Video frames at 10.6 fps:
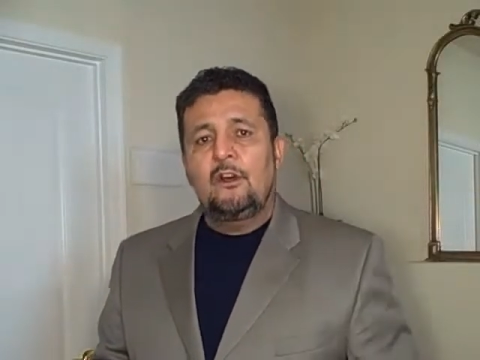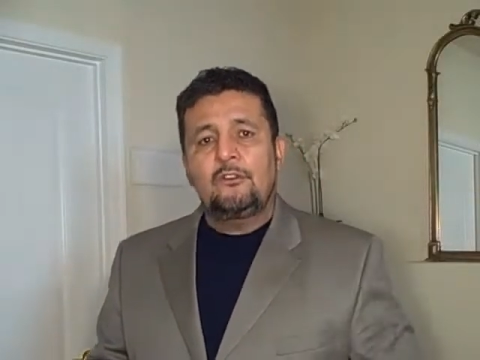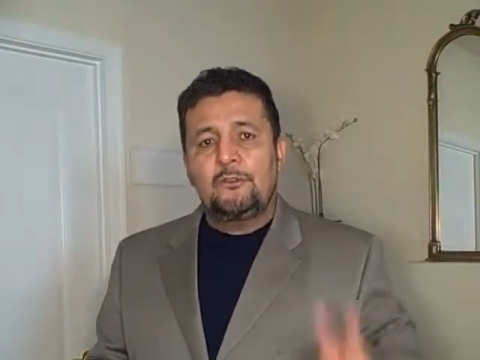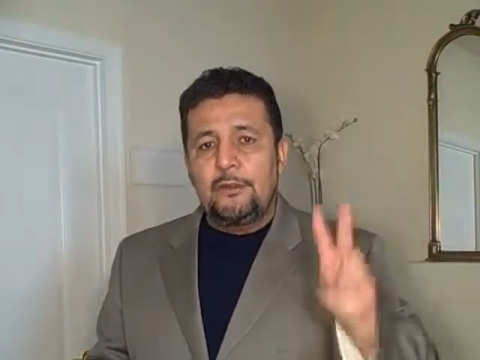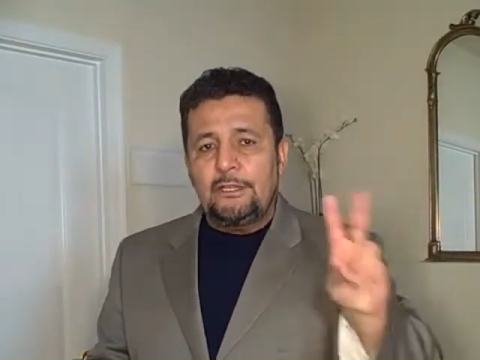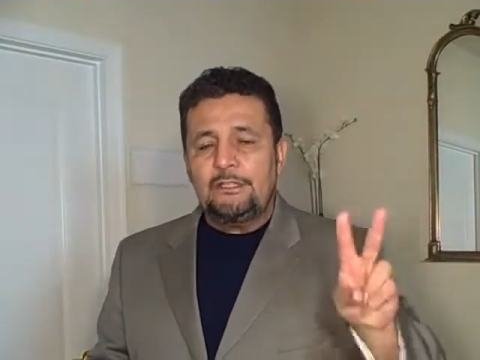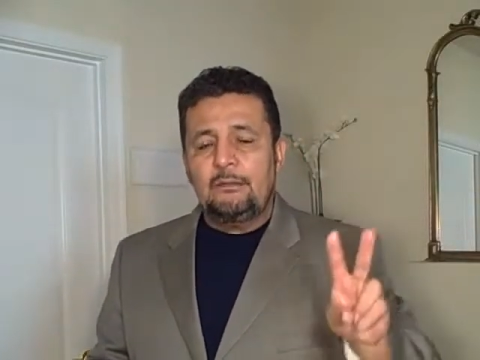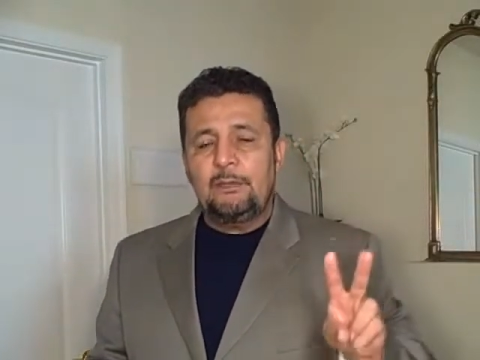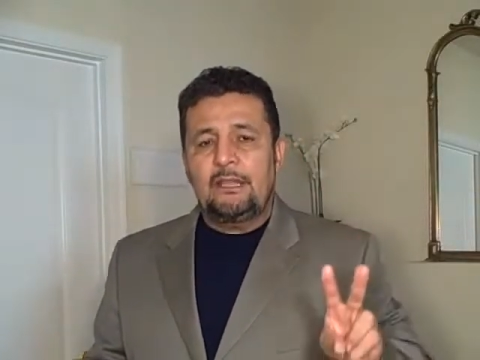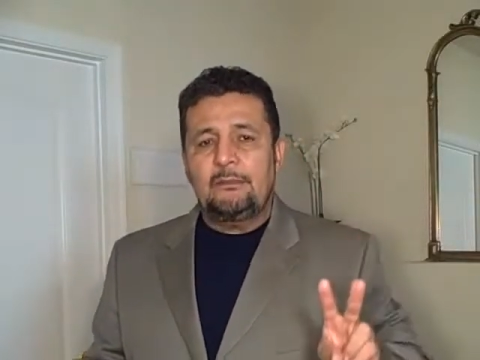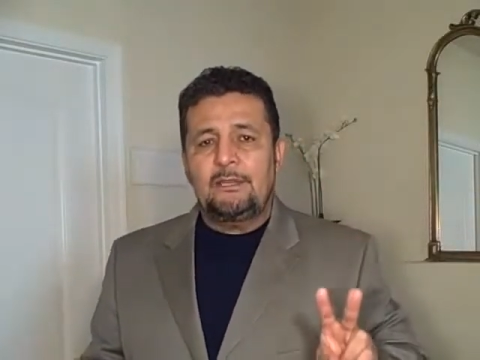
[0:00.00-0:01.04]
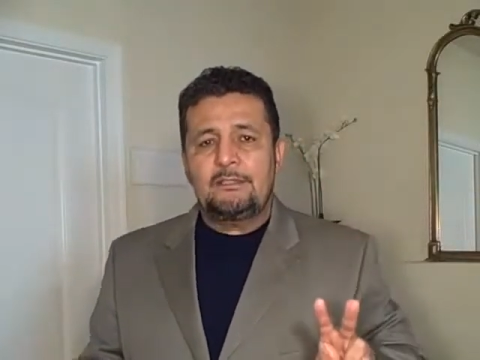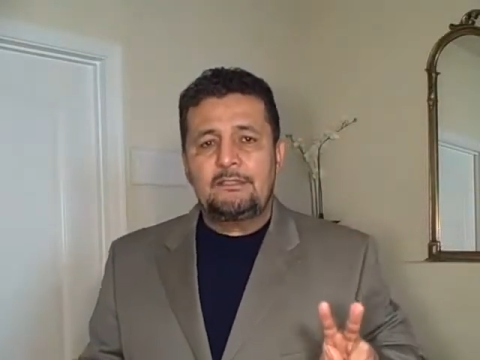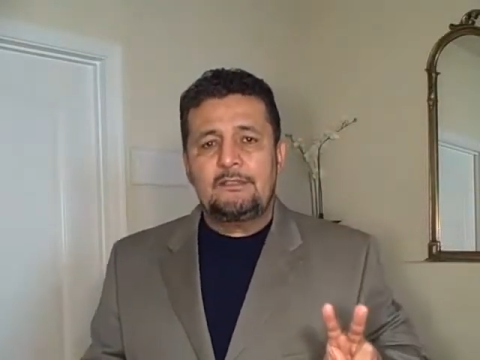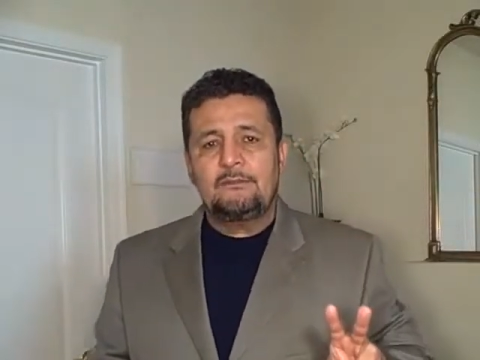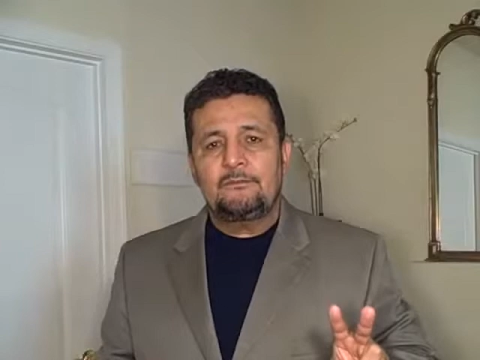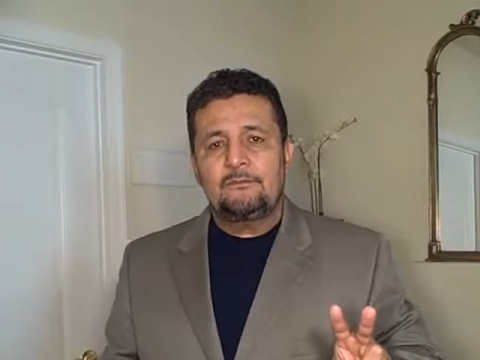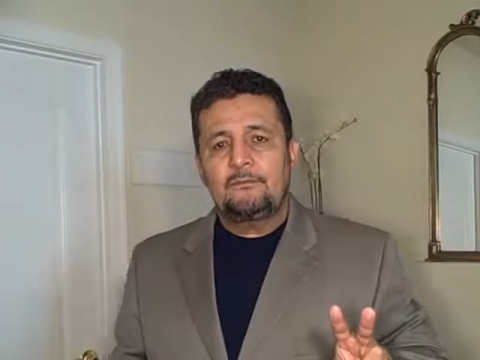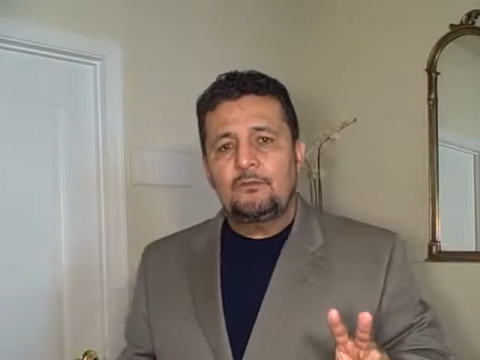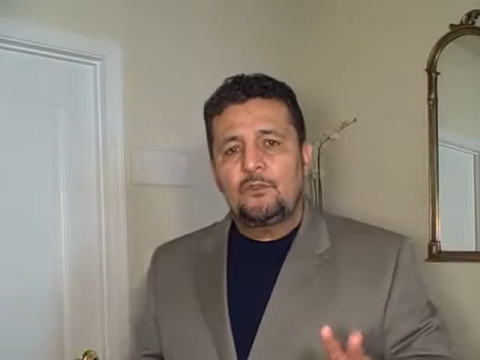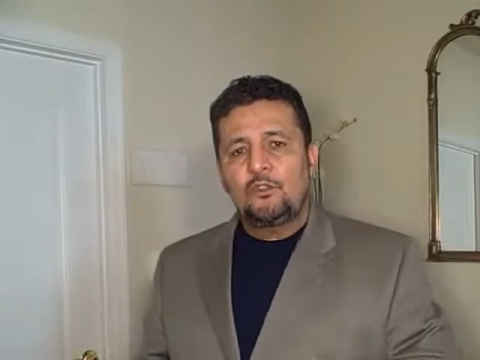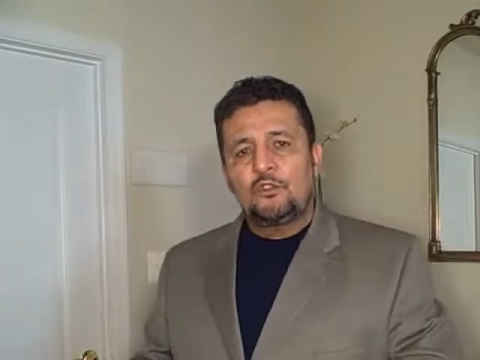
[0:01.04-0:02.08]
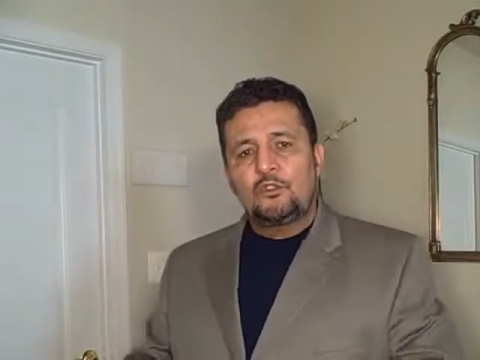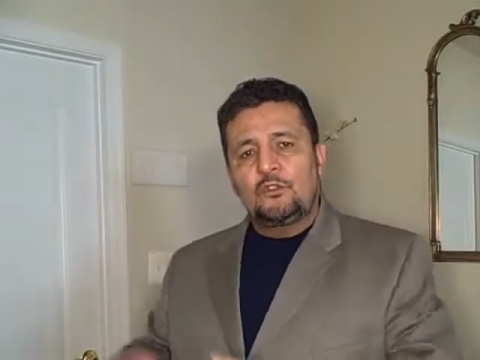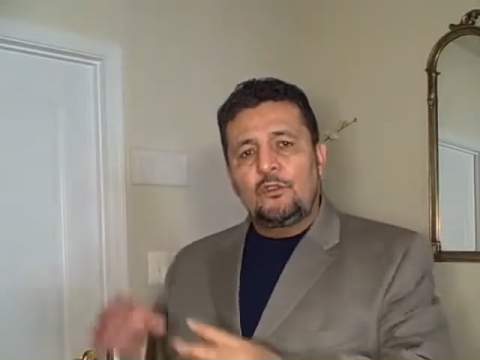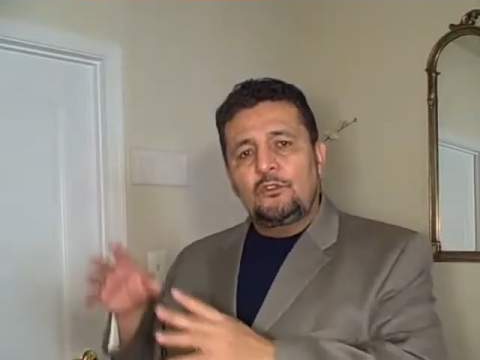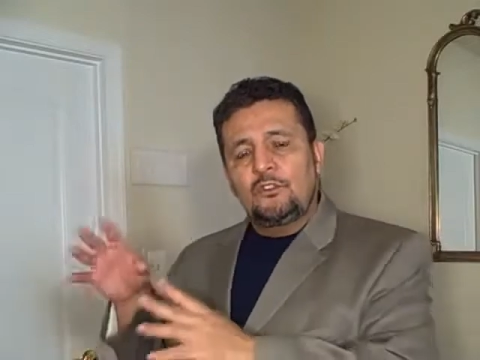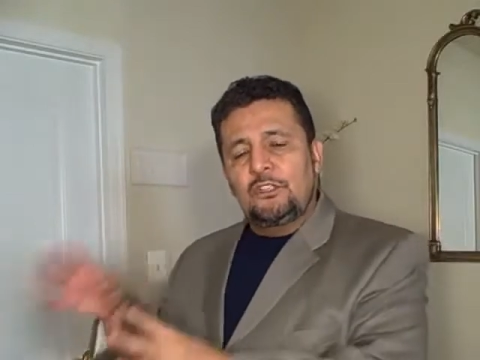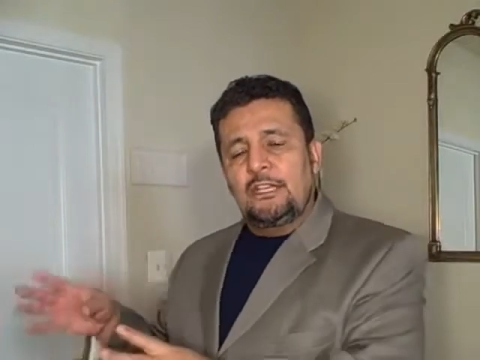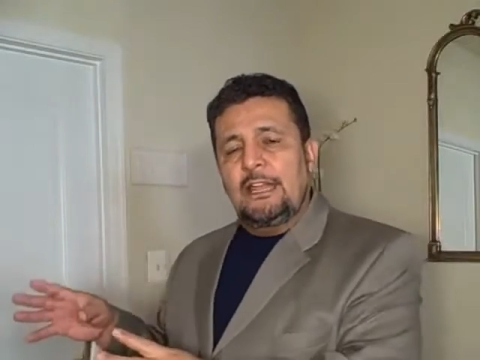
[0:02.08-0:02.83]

of rental payments to